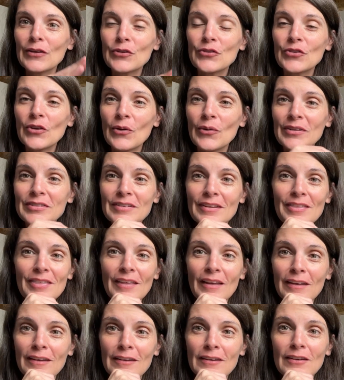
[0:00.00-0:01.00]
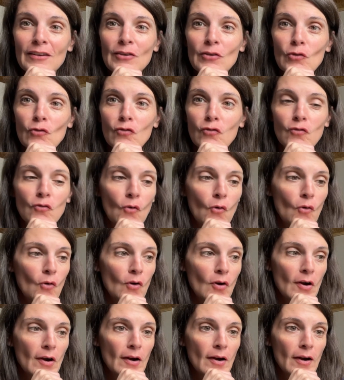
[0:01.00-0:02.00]
So as a thank you
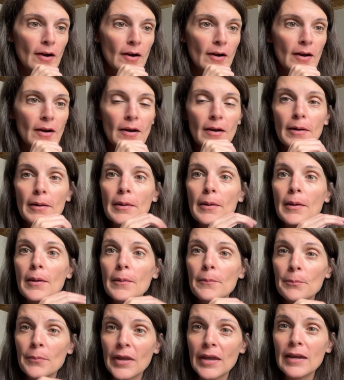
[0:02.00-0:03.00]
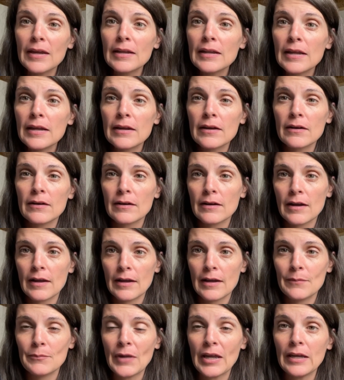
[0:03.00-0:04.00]
for being here
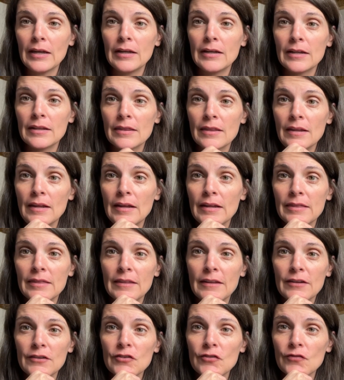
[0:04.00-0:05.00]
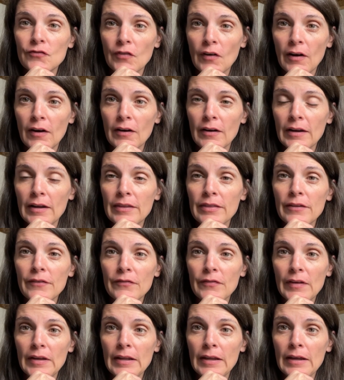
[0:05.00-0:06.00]
and making it this far in the
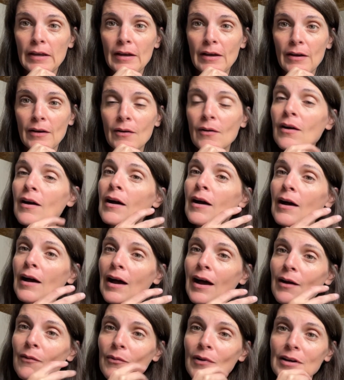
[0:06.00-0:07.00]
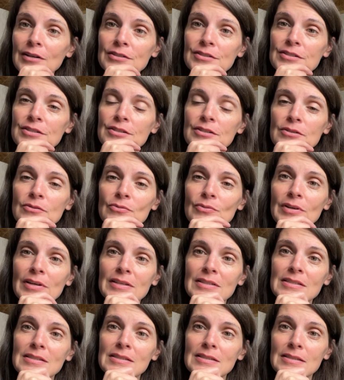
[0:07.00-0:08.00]
video, I want to
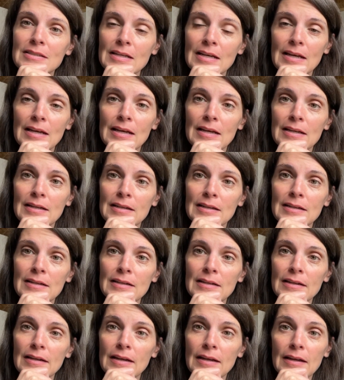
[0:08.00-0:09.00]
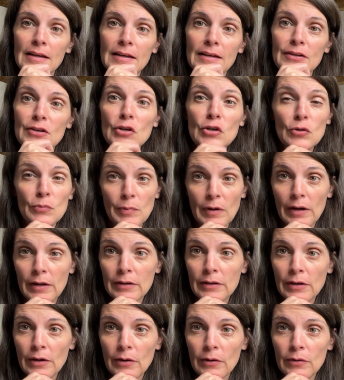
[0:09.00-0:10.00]
extend a coupon
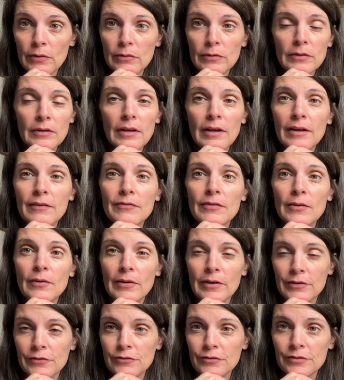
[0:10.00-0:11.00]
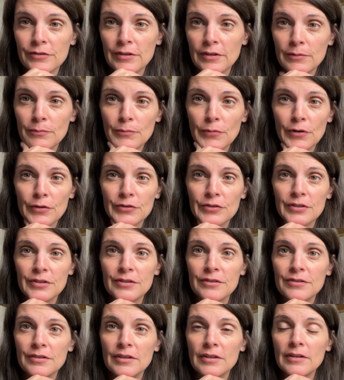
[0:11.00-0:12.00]
code if you're interested in
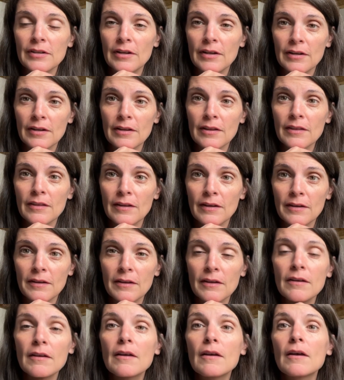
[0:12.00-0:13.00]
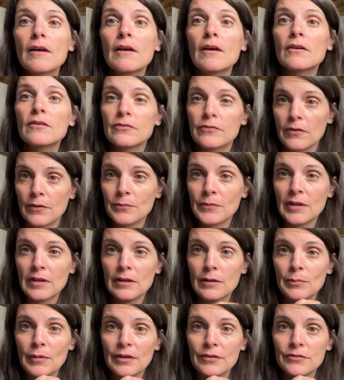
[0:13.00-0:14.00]
purchasing anything from the
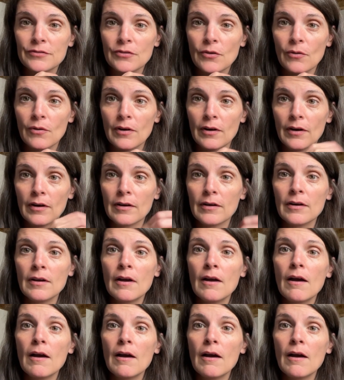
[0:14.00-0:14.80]
eBay store.